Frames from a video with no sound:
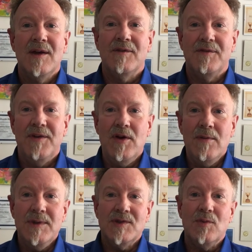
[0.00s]

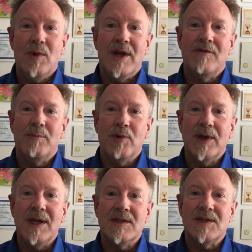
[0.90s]
Film is a way of
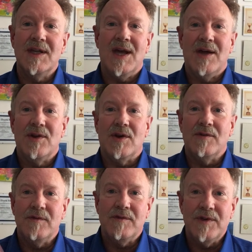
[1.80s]
bringing together
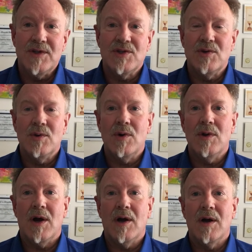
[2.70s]

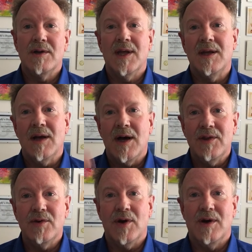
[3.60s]
visual art and
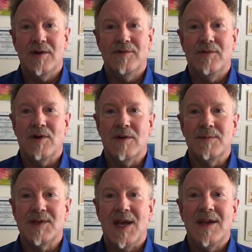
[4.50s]
other art
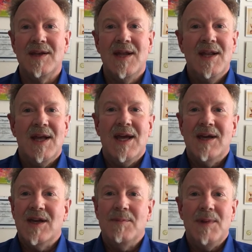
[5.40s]
forms, and it
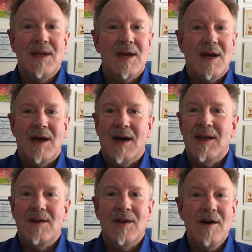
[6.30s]
can be
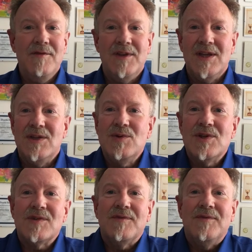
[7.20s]
enough that you
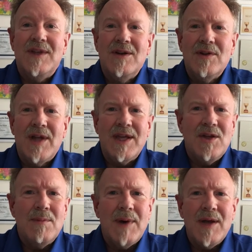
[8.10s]
just feel like
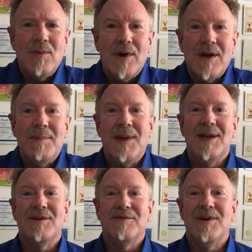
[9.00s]
you might want to
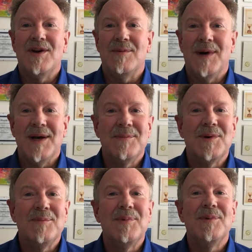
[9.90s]
make a film. I am
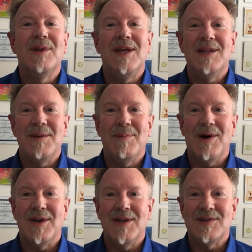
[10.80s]
completely
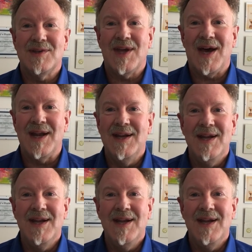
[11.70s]
bought into that.